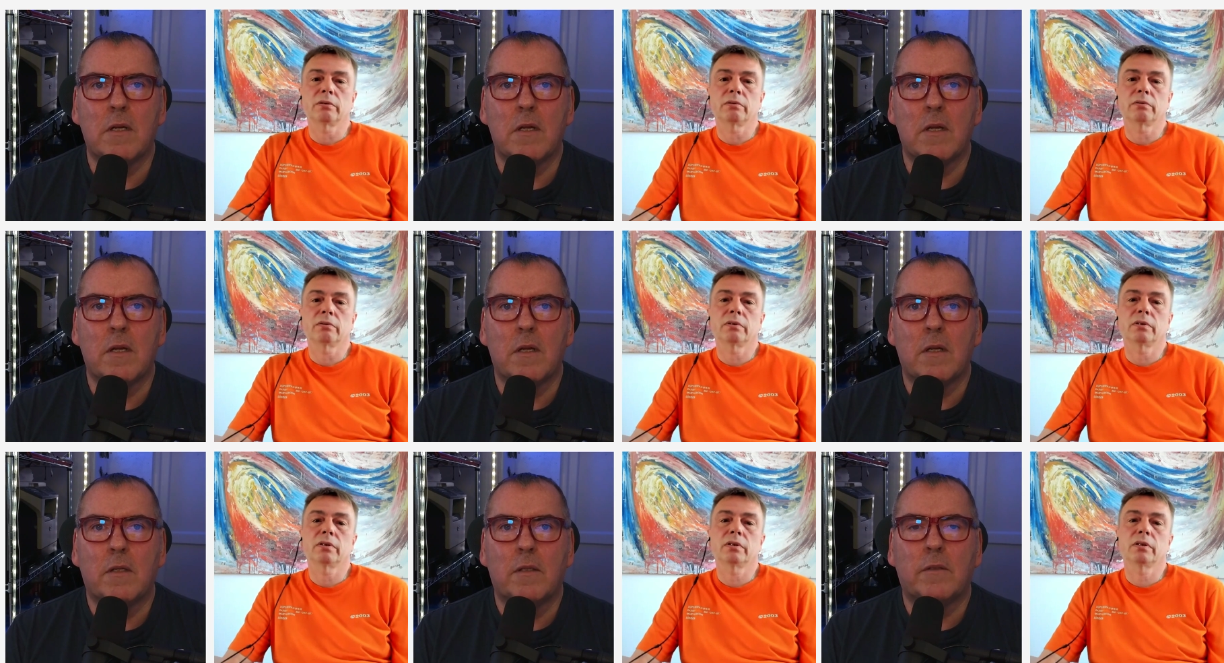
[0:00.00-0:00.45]

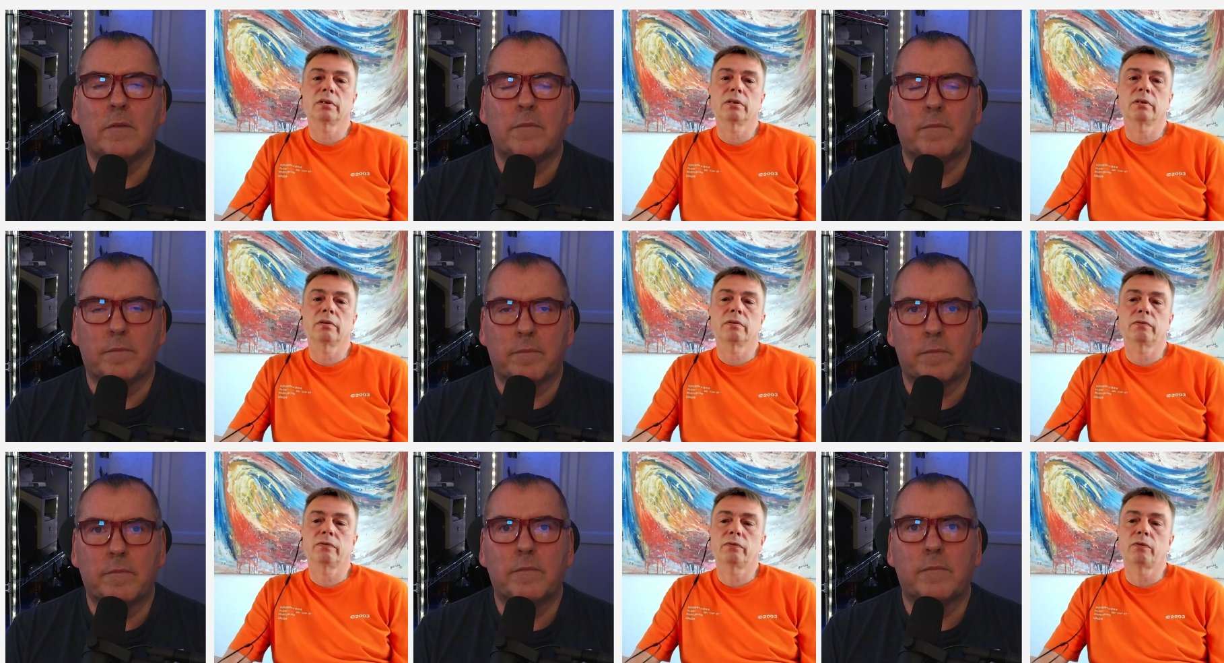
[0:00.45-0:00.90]
Speaker 1: and
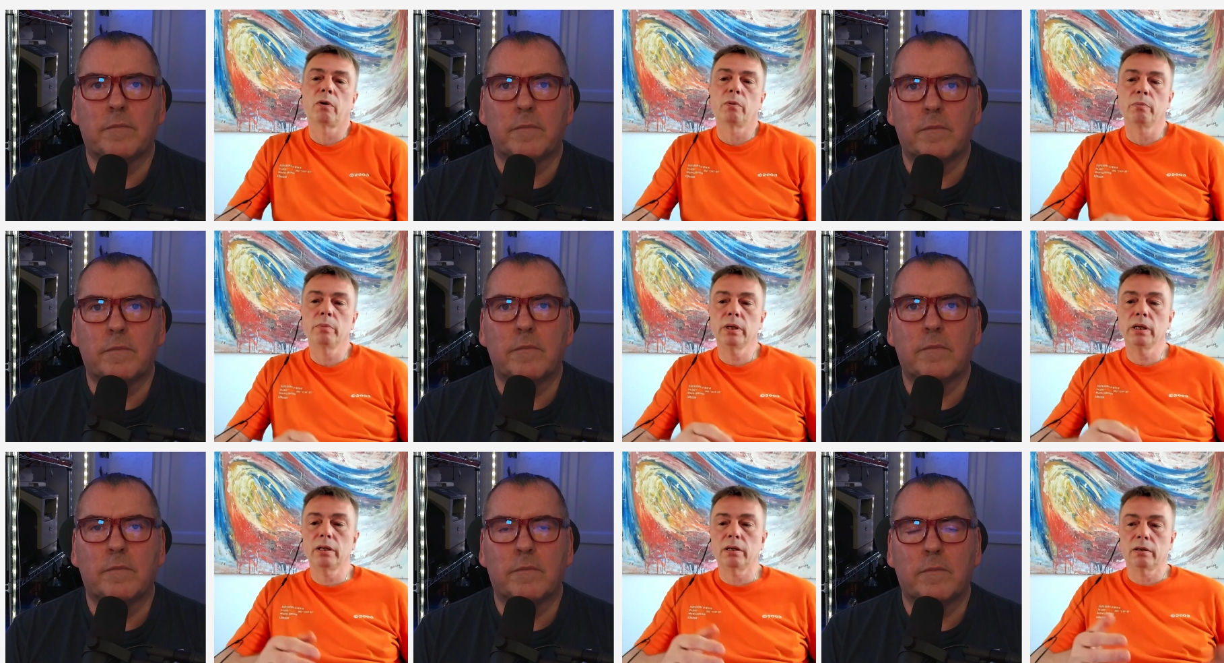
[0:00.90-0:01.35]
uh,
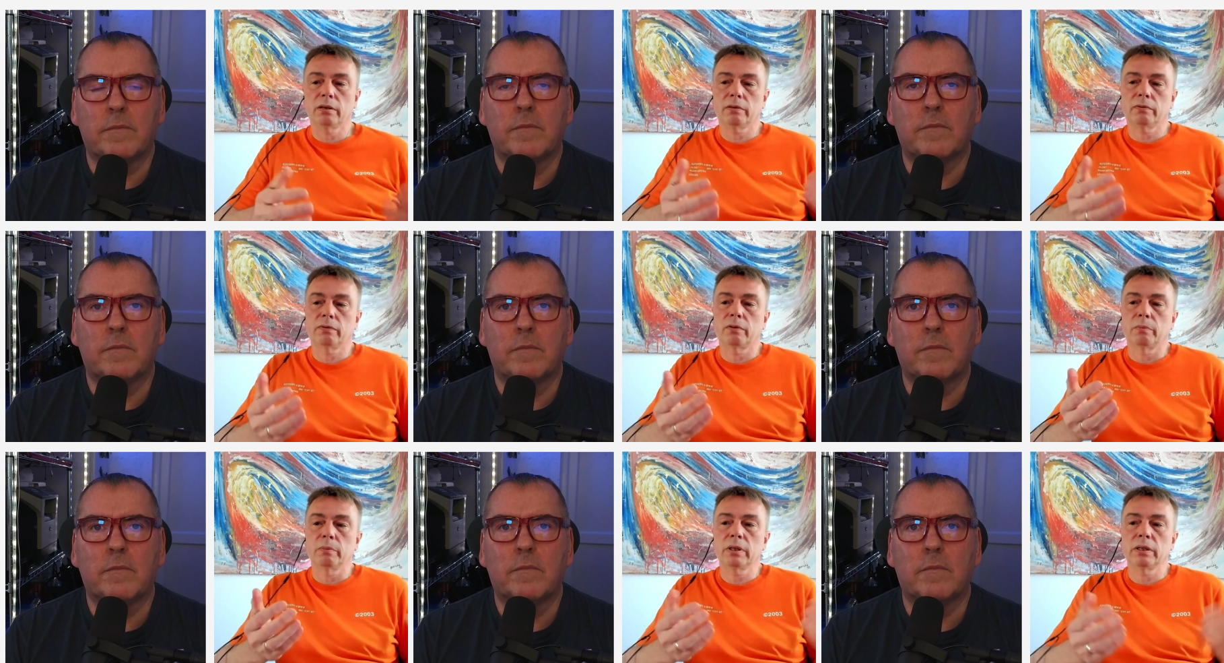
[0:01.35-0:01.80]
for me,
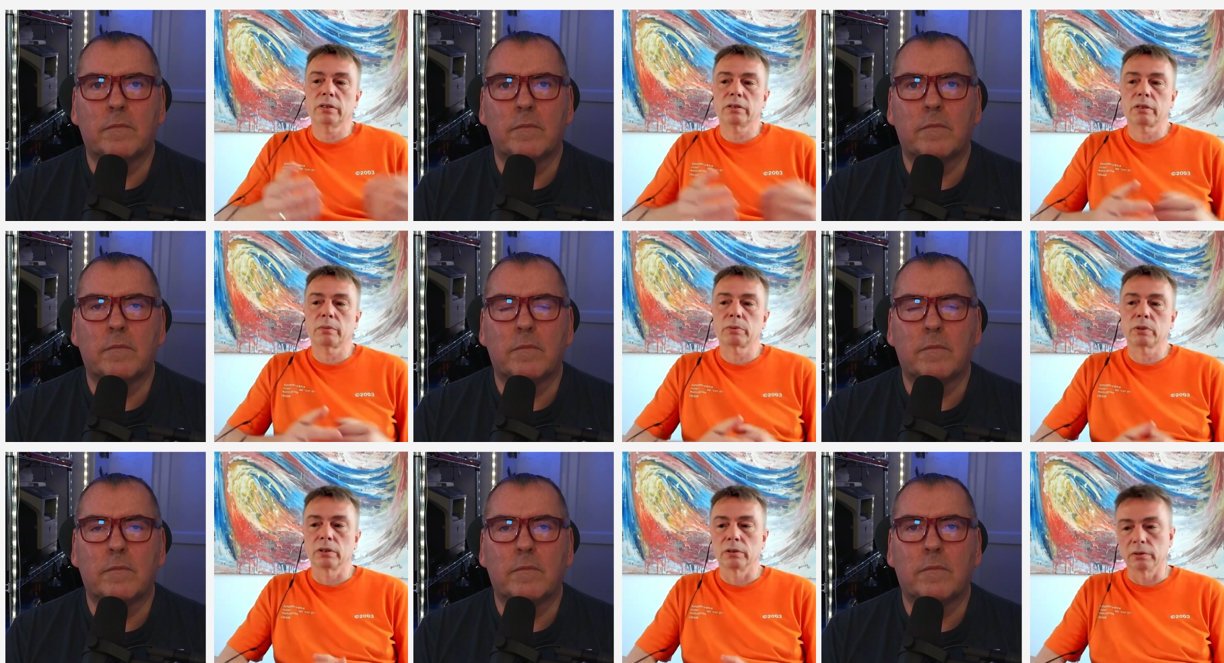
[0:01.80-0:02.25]
for me,
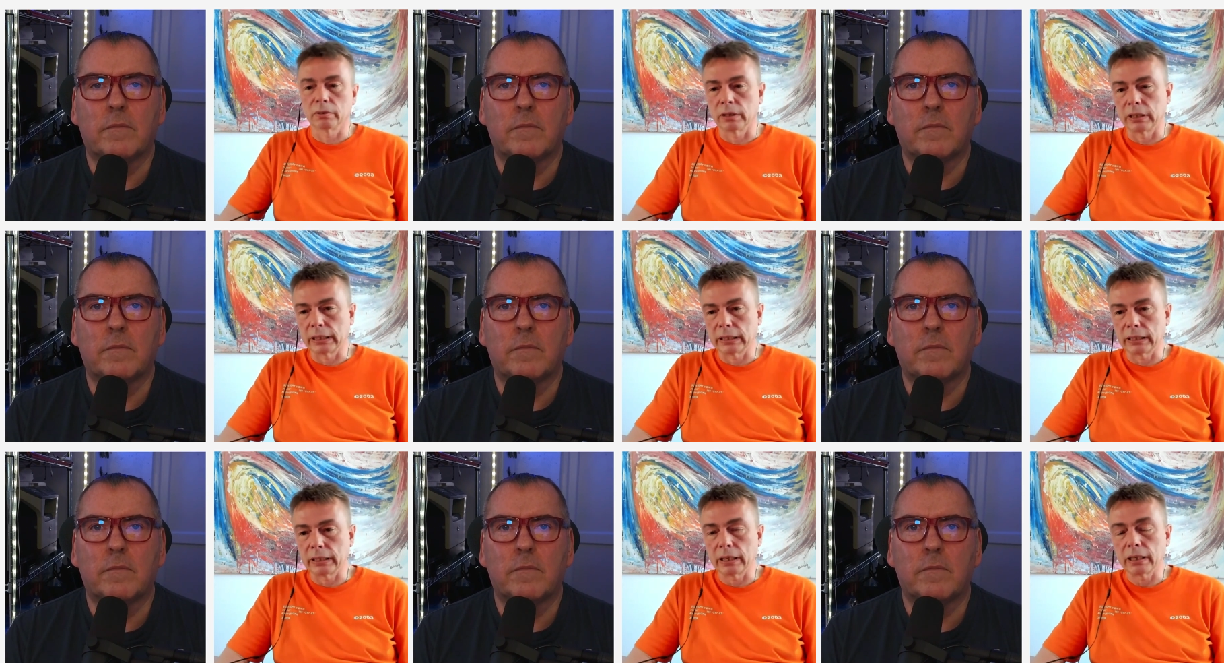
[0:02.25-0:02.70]
it's
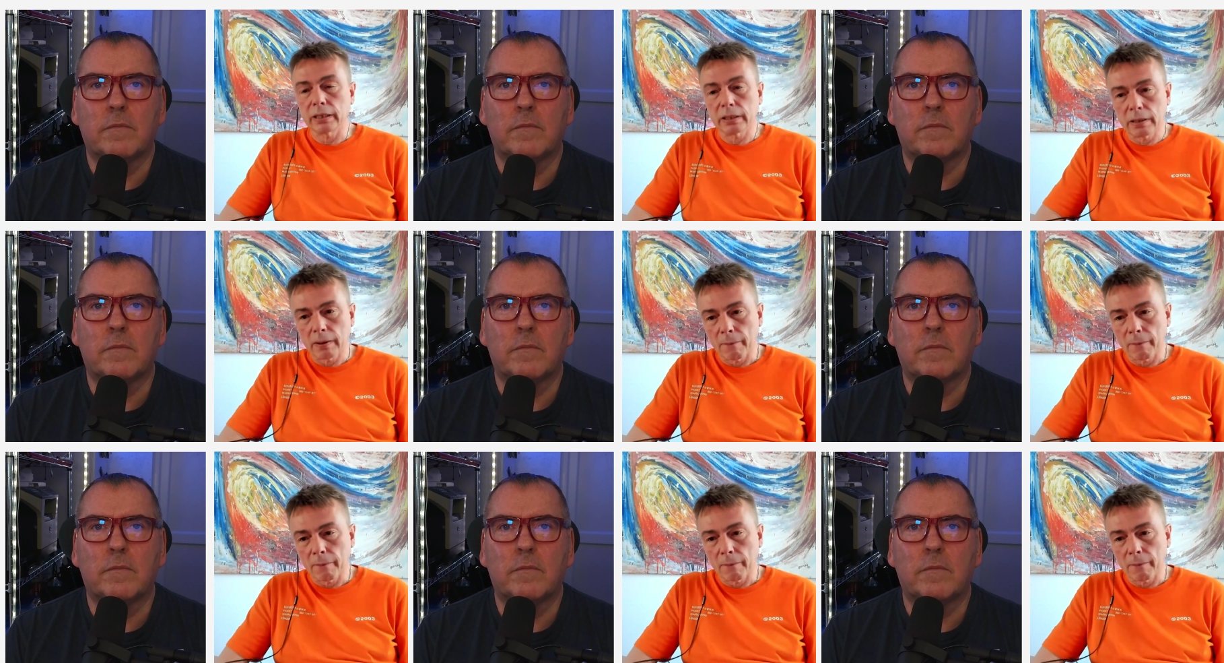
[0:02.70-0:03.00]
absolutely